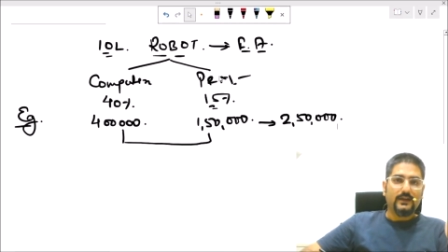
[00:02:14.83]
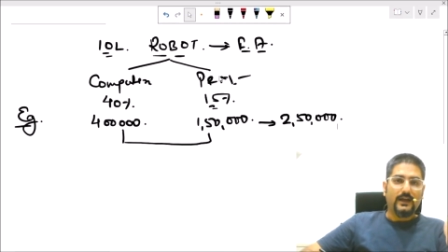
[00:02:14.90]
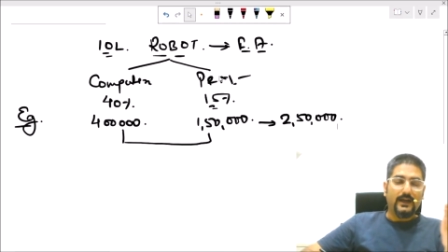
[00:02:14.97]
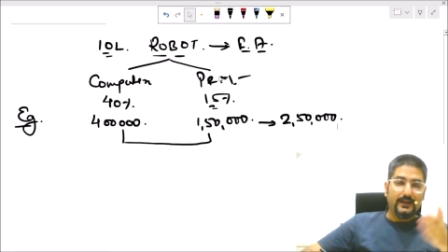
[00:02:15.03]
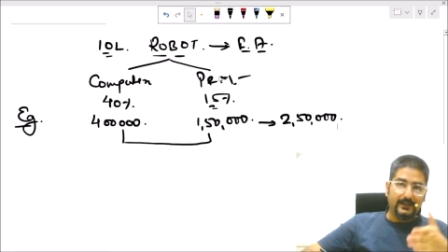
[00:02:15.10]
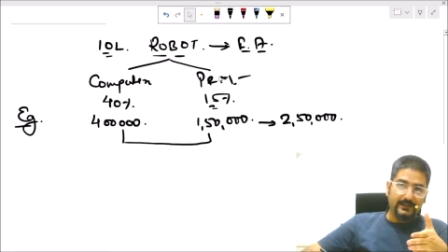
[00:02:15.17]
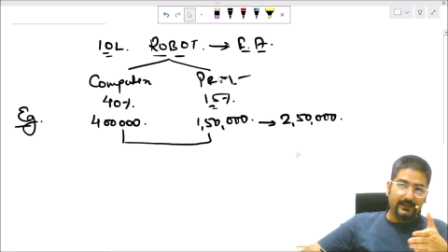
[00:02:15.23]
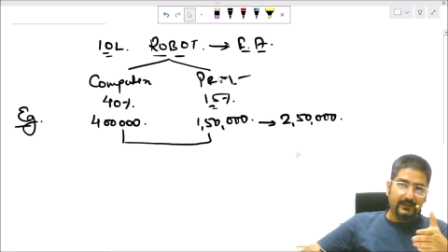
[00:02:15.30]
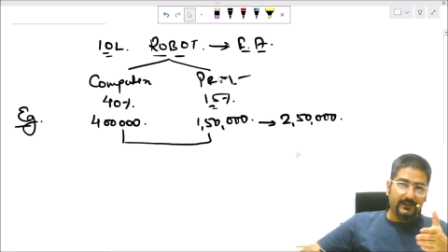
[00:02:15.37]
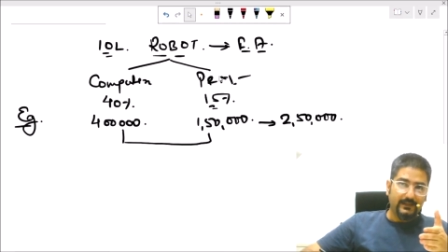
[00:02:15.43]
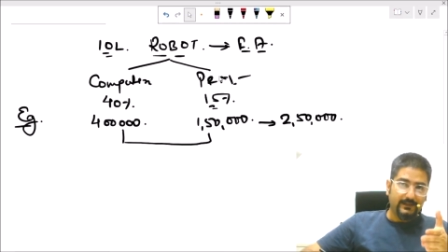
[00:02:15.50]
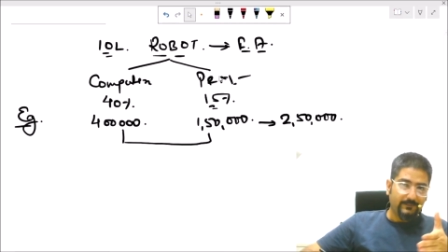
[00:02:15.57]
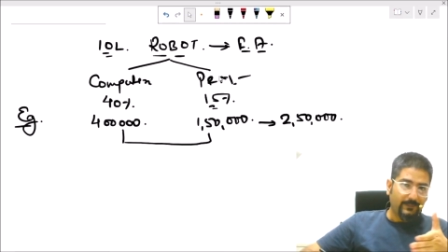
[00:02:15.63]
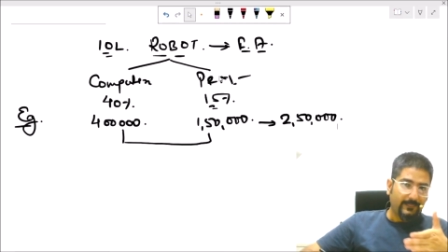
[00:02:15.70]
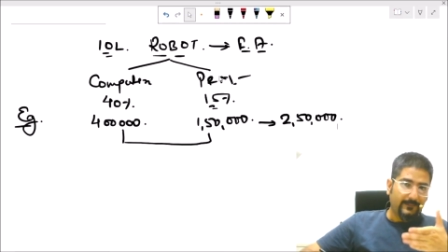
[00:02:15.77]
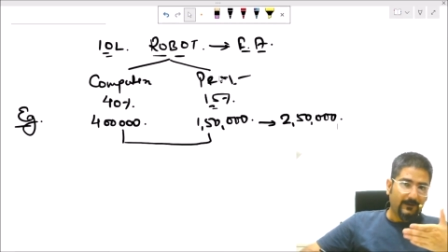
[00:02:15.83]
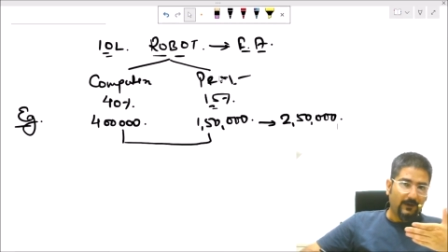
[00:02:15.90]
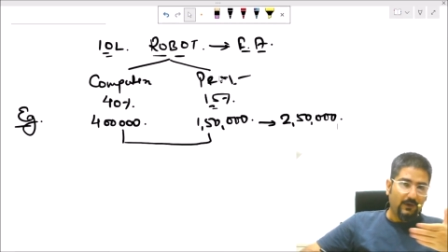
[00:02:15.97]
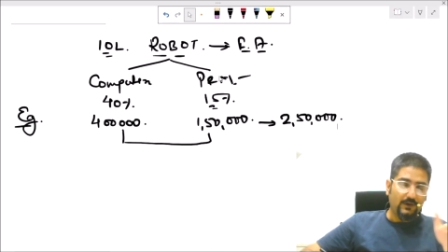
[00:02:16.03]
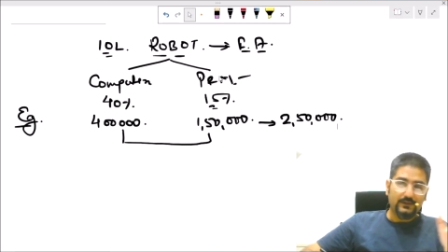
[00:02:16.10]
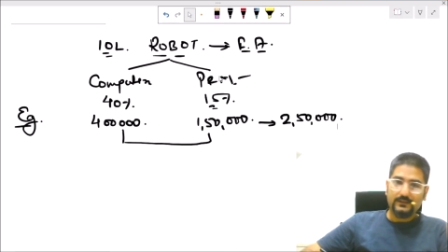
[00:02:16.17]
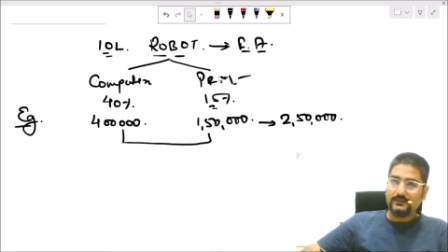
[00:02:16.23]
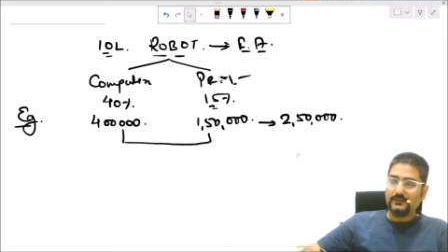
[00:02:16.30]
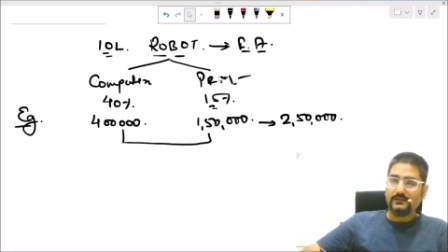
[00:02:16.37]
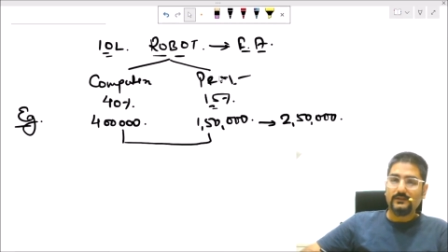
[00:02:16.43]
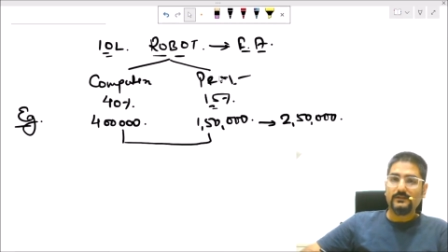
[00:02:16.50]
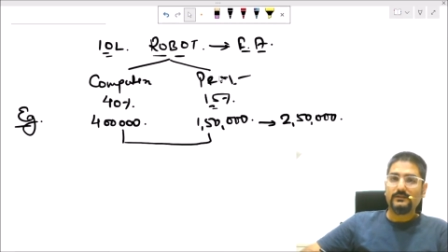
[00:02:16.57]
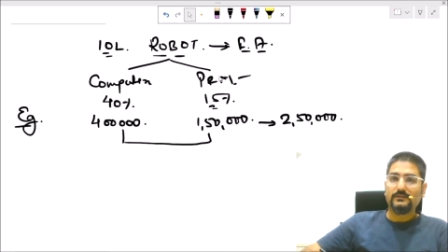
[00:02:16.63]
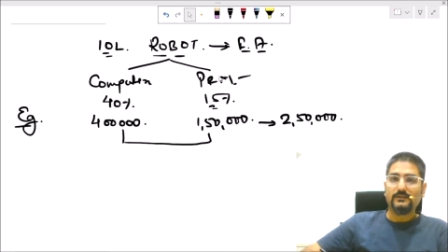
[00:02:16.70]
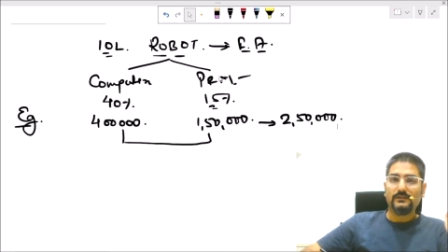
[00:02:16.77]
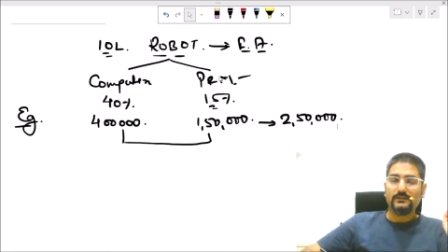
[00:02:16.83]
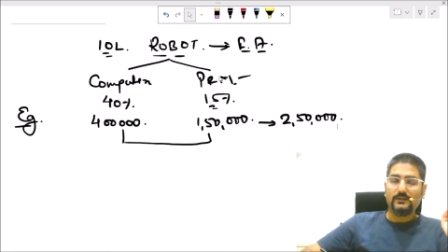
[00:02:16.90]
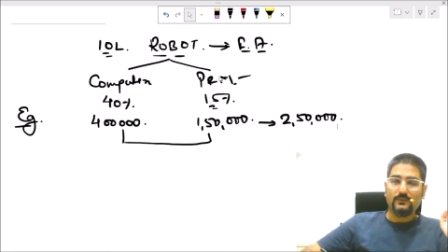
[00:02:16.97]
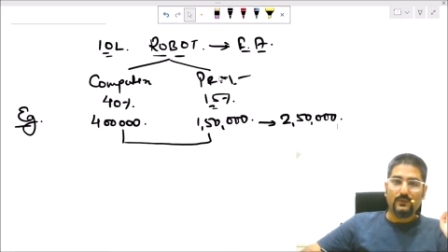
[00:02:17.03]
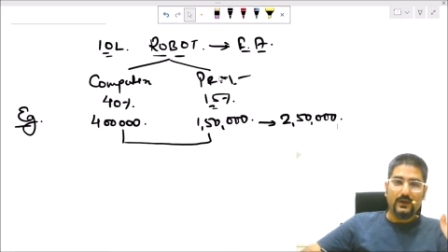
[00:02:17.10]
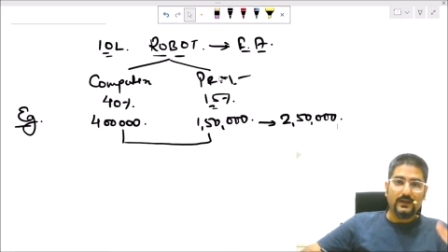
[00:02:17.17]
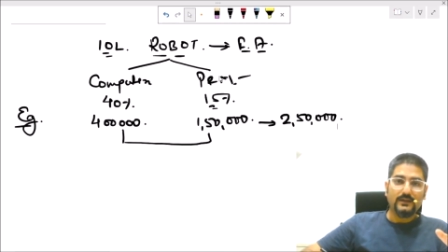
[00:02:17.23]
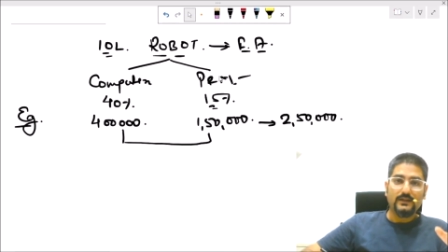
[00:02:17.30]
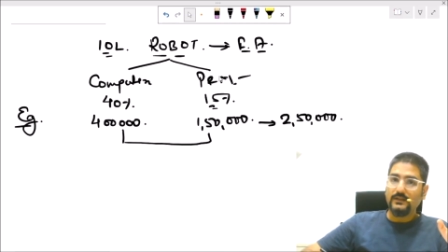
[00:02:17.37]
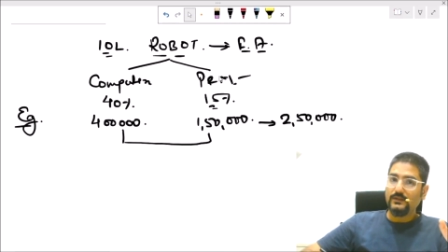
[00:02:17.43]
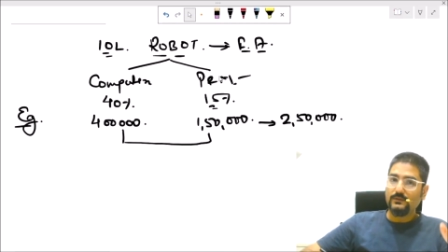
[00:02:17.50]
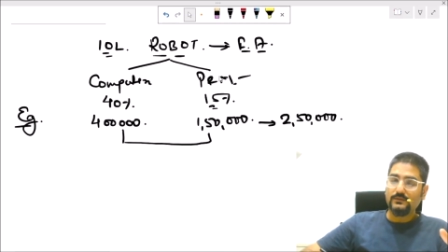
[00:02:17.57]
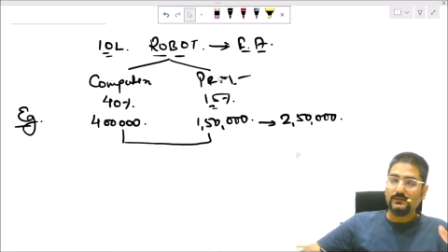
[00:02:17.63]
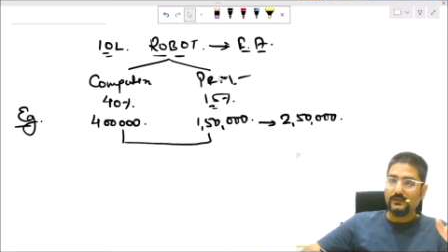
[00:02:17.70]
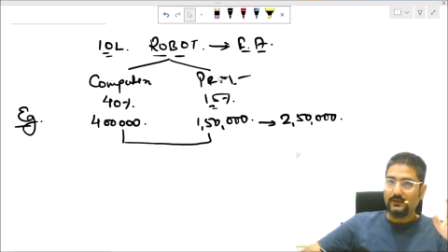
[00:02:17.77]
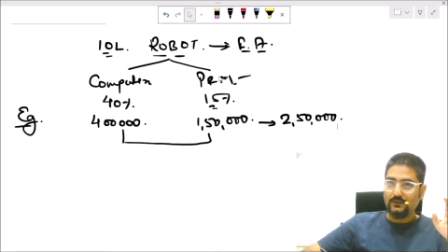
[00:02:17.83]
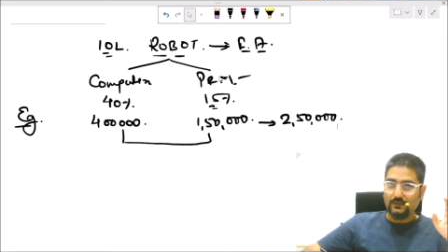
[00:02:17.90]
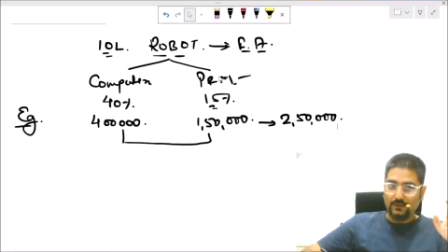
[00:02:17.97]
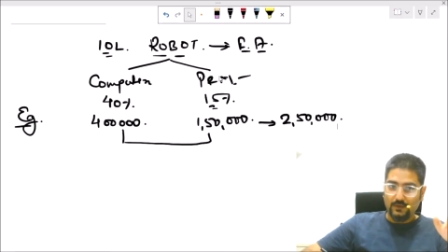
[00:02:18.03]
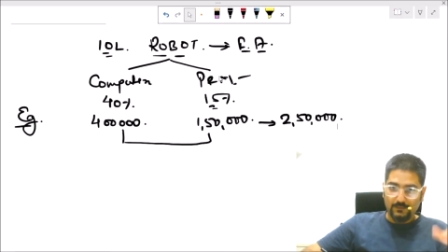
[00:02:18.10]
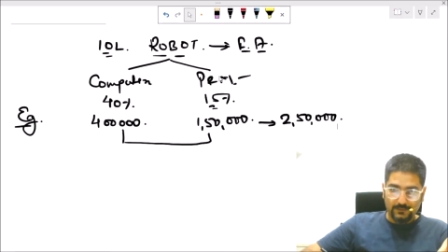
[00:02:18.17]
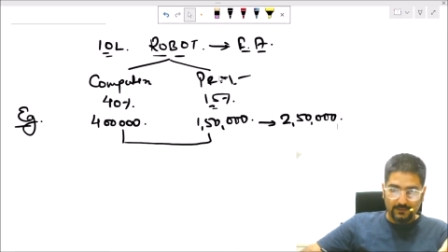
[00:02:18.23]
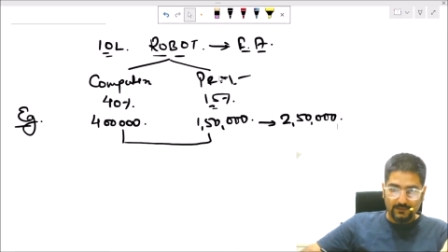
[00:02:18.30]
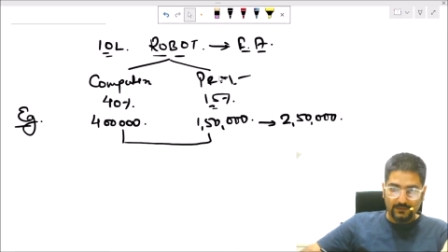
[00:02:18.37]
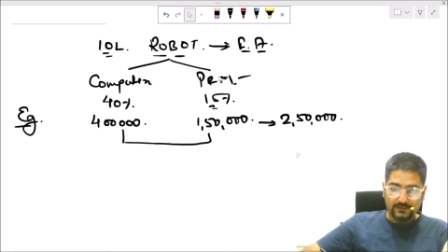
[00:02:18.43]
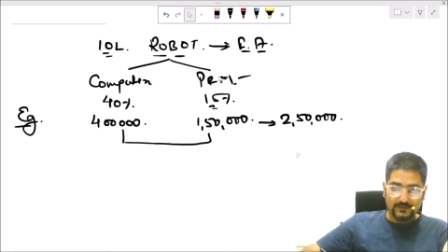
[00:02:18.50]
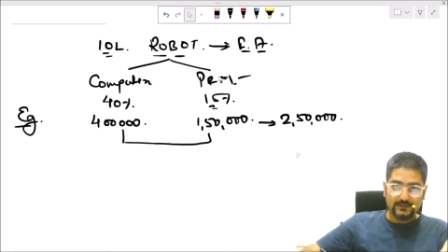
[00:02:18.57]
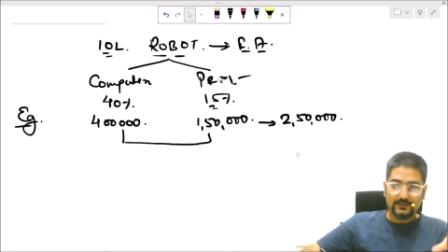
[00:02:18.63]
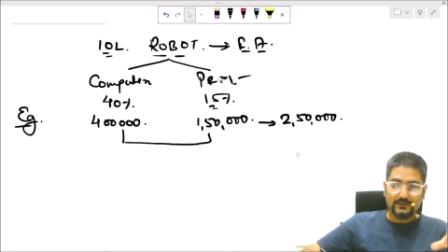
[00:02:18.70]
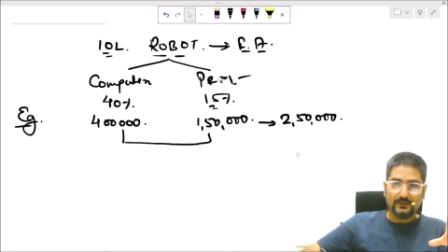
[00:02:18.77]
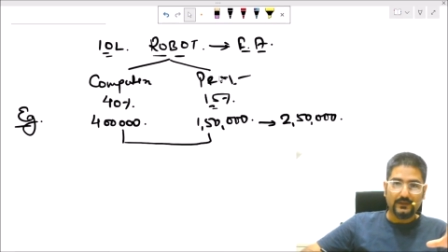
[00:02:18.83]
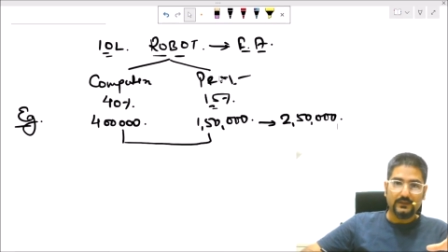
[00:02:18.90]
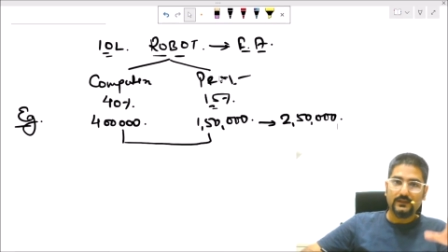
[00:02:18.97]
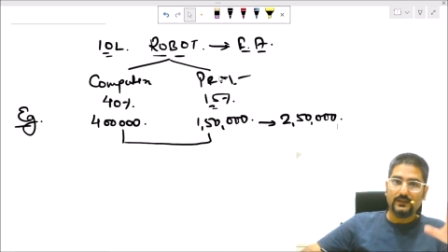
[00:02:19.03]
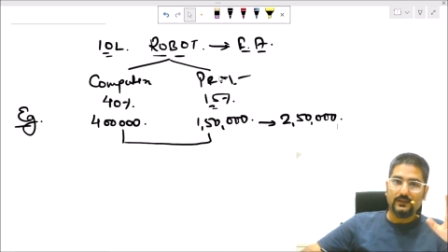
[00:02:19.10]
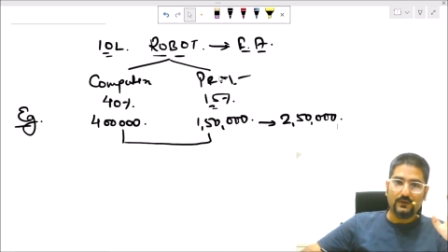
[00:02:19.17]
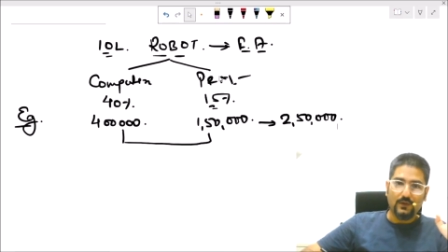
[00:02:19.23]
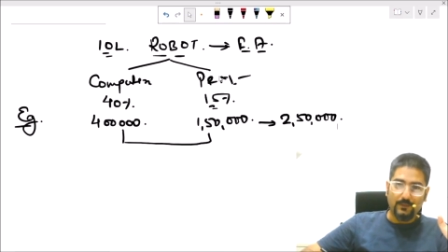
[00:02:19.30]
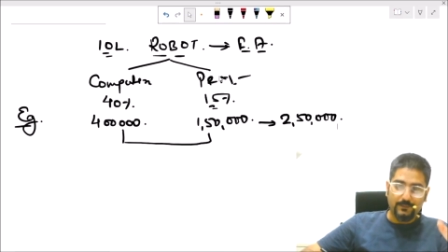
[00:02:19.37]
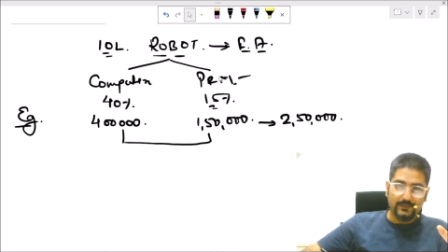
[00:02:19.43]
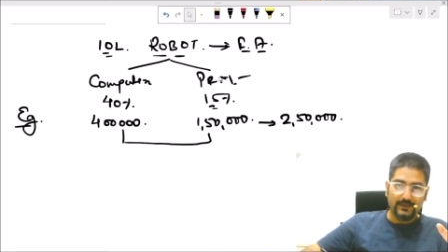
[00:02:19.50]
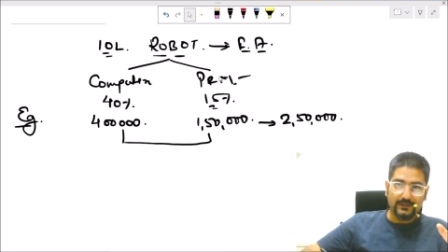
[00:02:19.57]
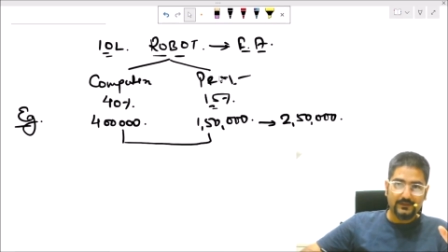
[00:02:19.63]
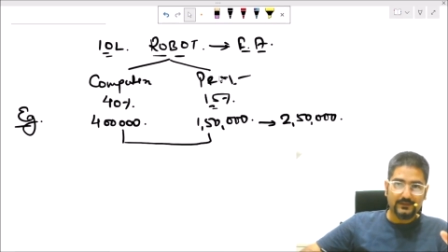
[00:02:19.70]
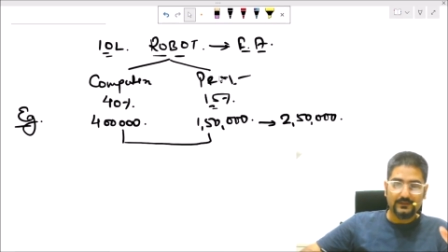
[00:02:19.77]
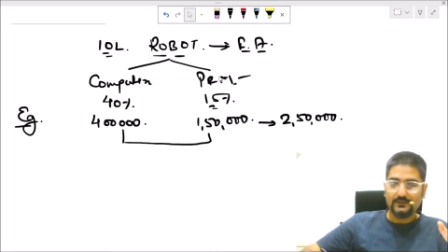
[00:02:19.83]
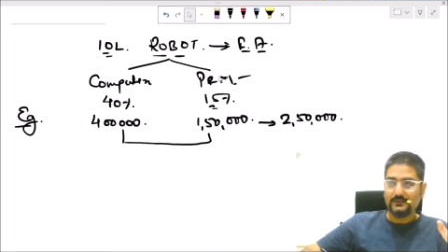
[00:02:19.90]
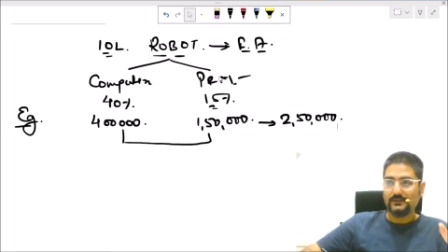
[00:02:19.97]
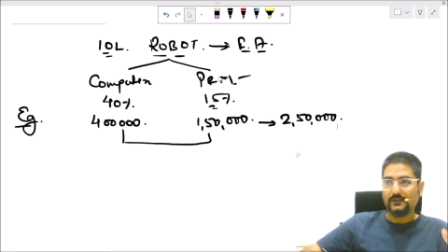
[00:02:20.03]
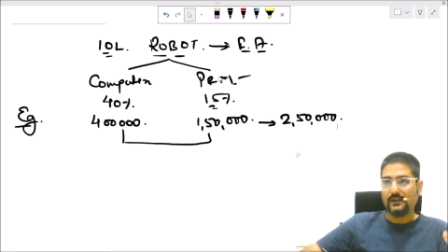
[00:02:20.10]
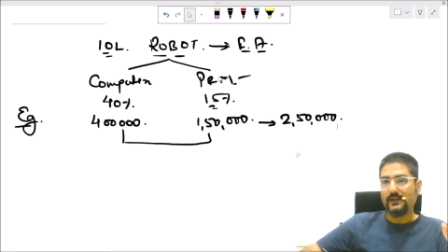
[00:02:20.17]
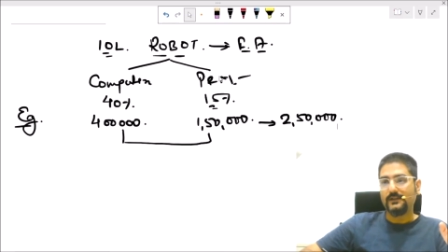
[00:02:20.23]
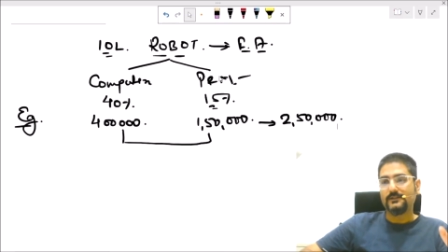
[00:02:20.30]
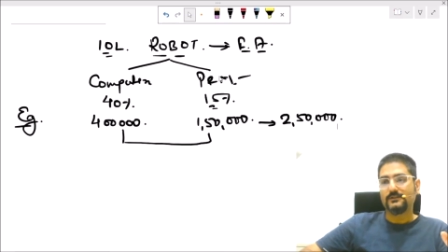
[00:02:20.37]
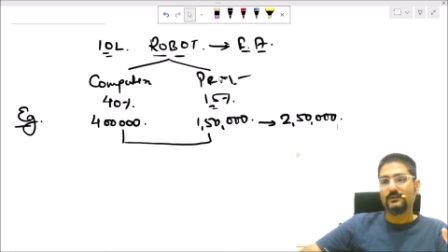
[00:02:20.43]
IT, all these industries are widely using robots in their operations, right?